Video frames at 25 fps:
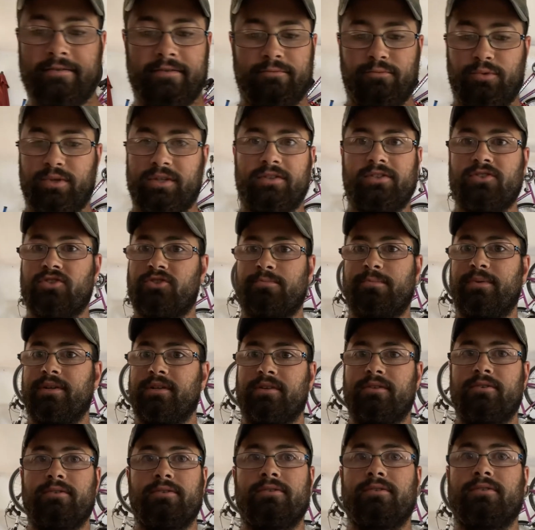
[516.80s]
with the spit
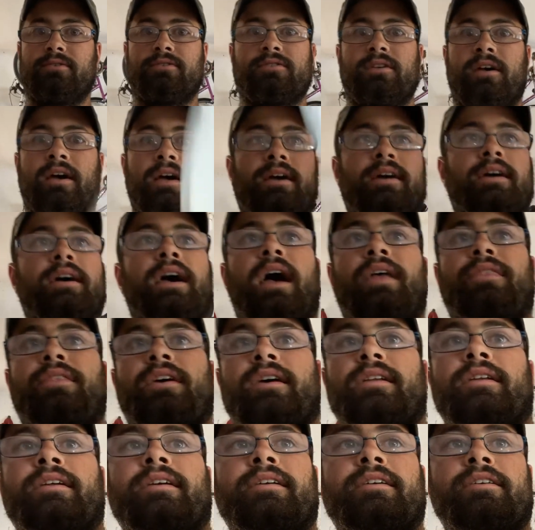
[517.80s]
googles. And
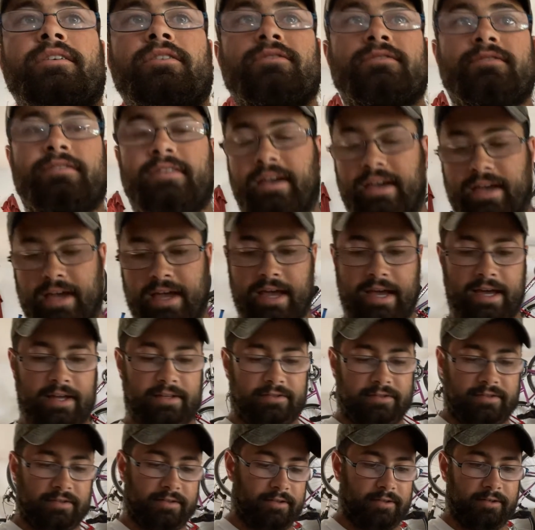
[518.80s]
then here's the
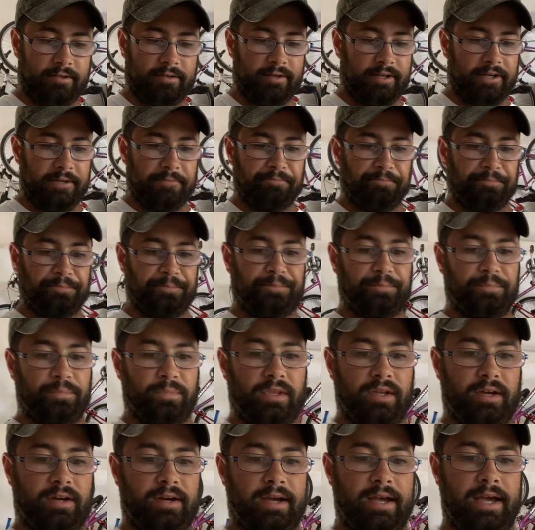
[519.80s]
hats in.
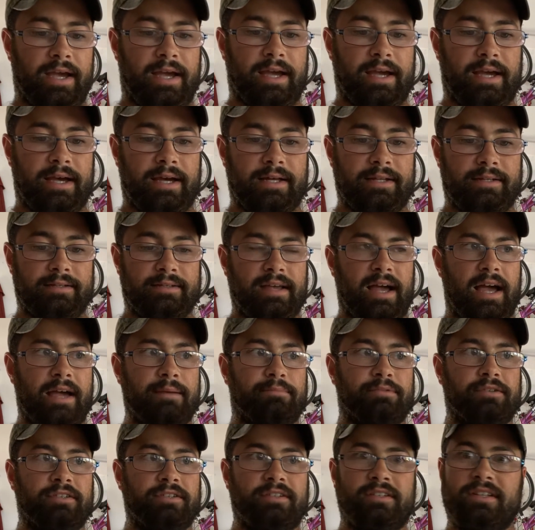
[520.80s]
And I
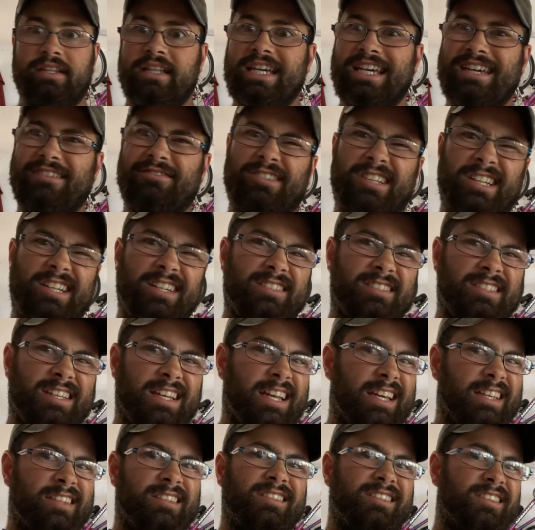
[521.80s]
believe, like I
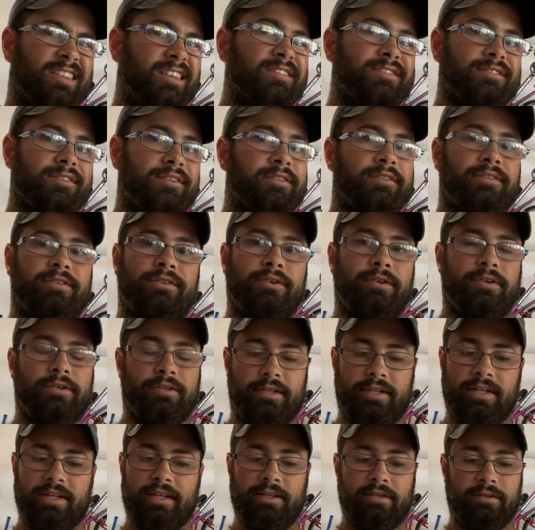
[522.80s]
said, I think these are the
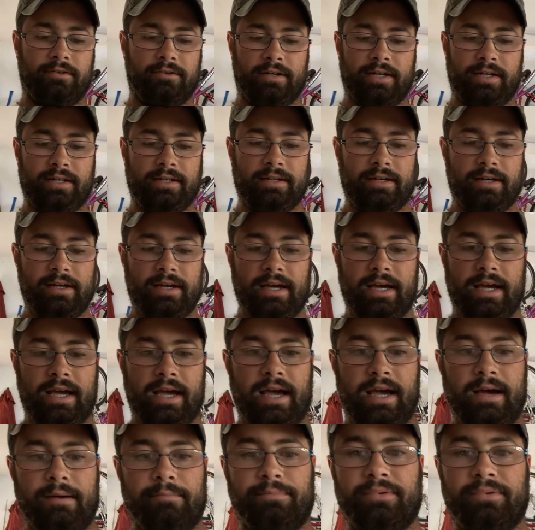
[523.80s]
13 grain, but